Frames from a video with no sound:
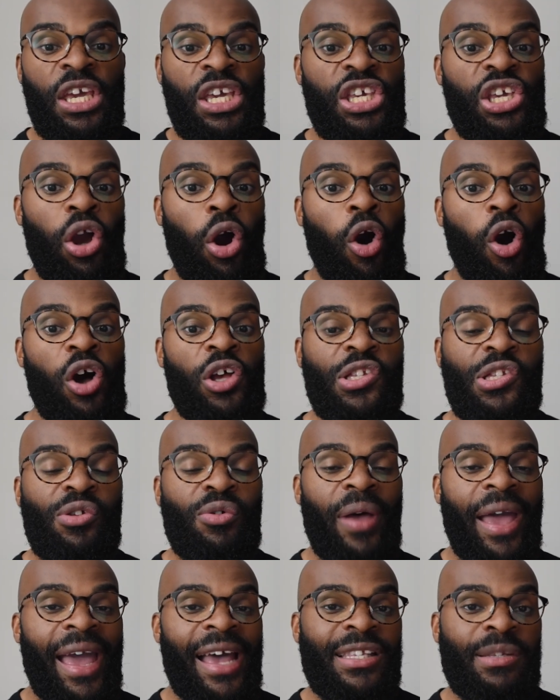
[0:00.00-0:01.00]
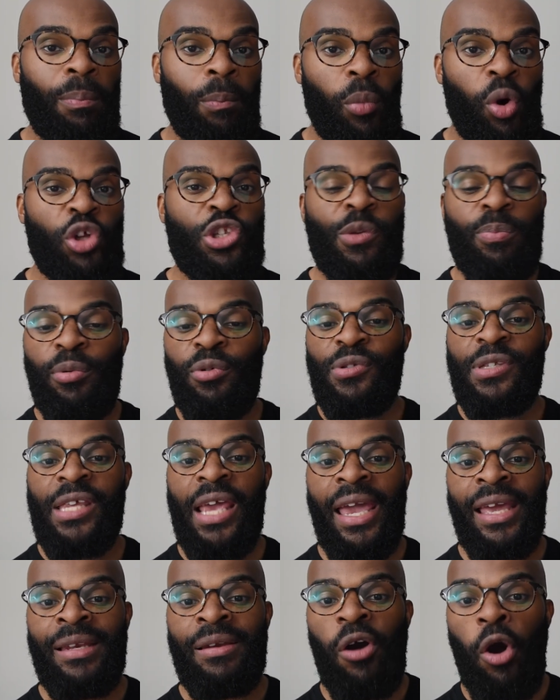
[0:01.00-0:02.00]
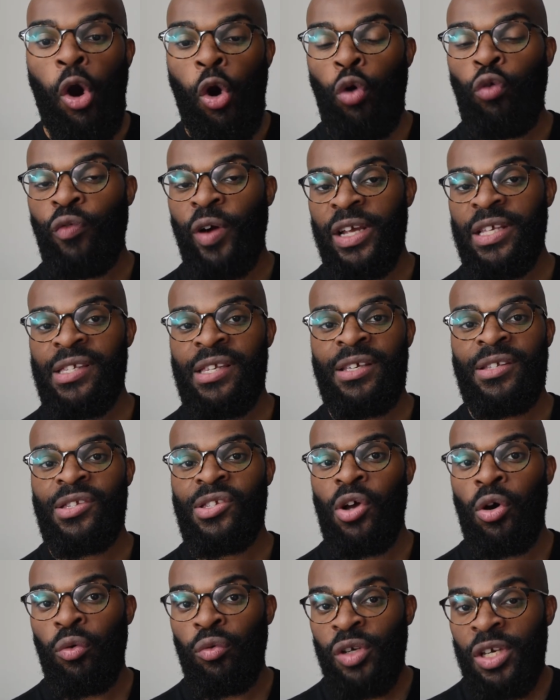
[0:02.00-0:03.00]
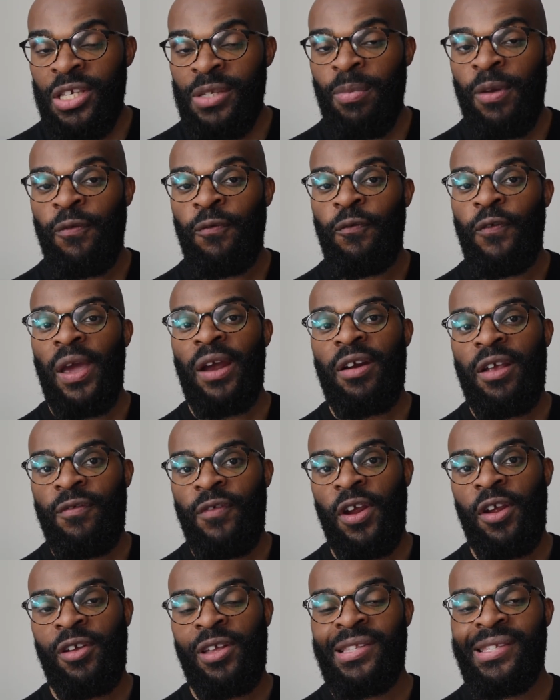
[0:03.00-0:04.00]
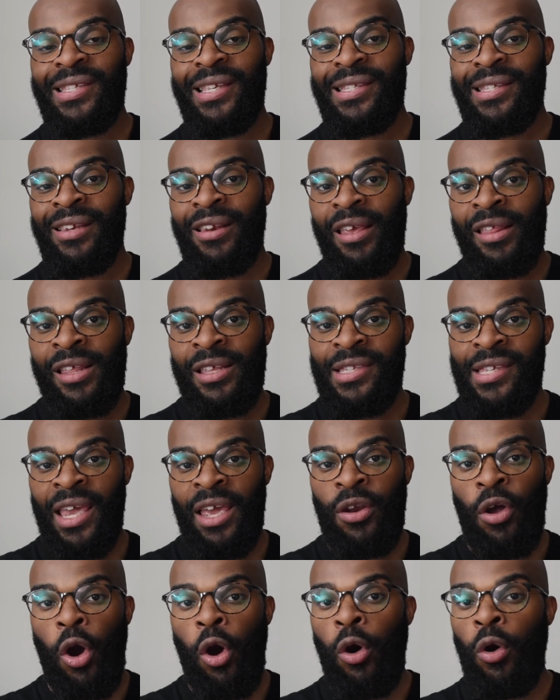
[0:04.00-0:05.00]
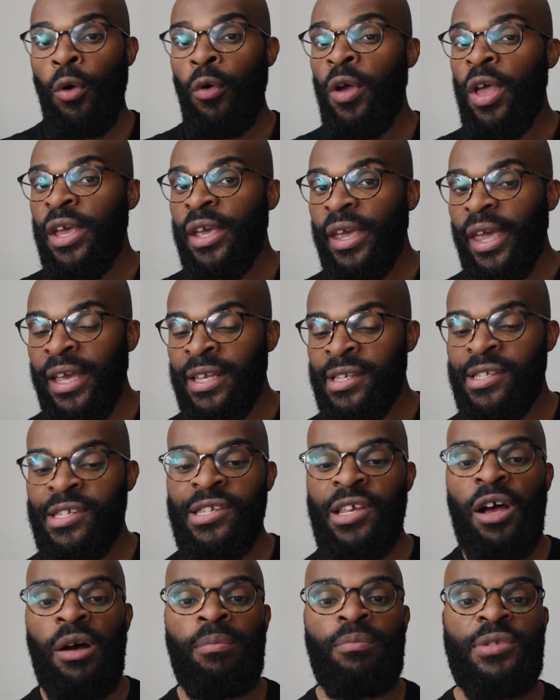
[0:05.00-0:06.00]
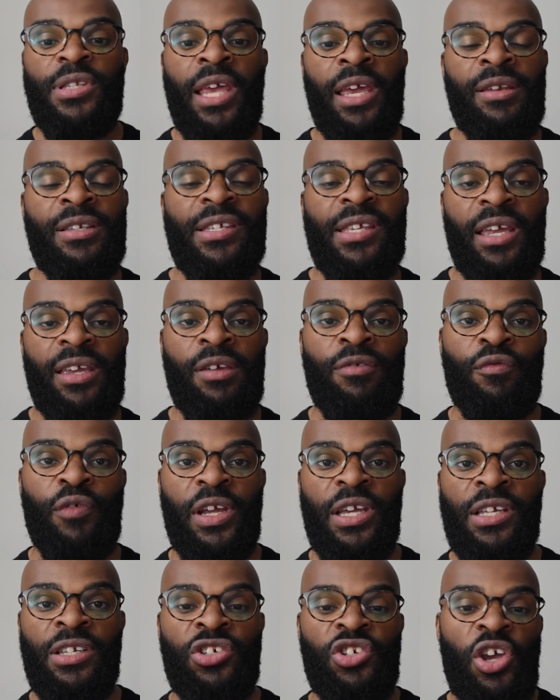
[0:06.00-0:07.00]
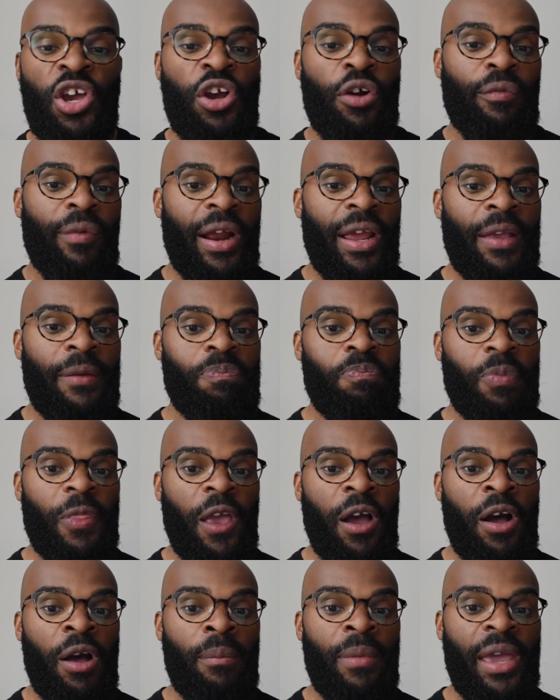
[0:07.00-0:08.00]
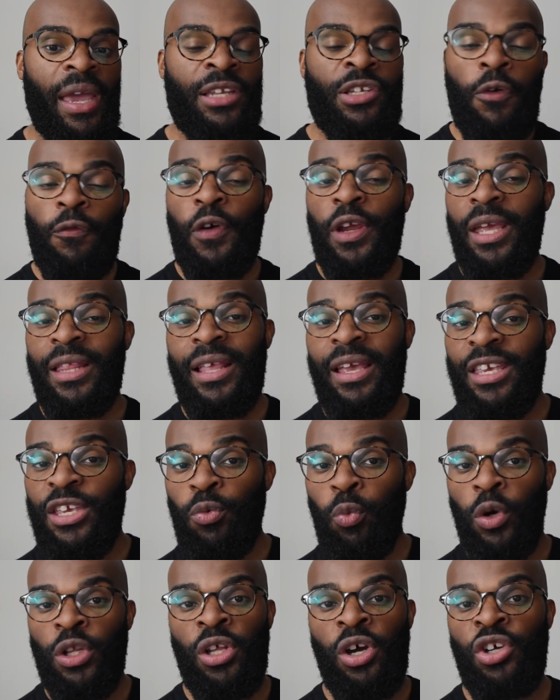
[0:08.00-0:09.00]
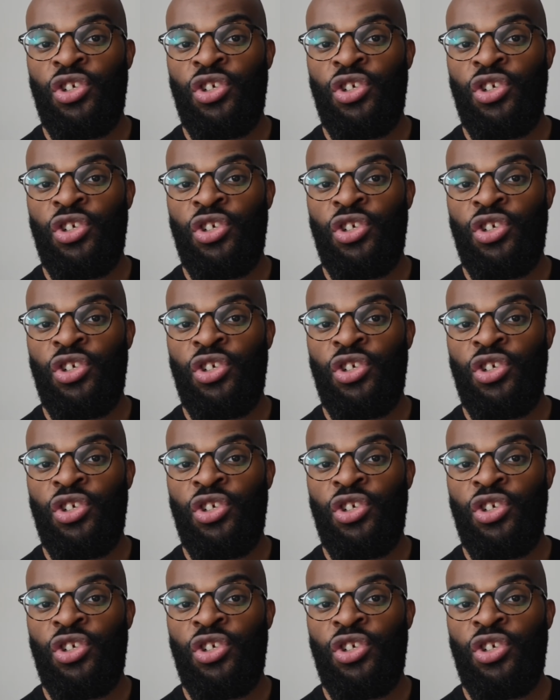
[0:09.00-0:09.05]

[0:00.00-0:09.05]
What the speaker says: He also has multiple 10.0 races, so he's been very, very consistent in the 10.0 and sub 10 second range, right? And don't forget that he won the